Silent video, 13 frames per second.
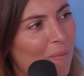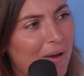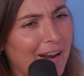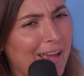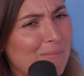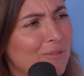Oh
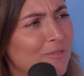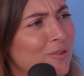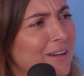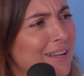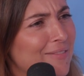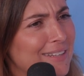my god, I can't believe
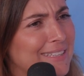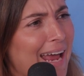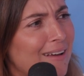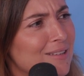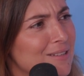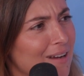you didn't even
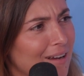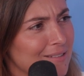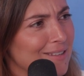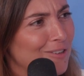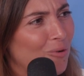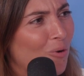text
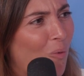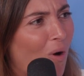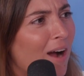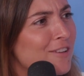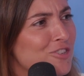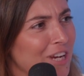us that you were
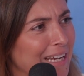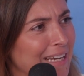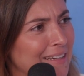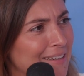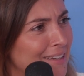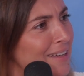
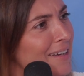watching.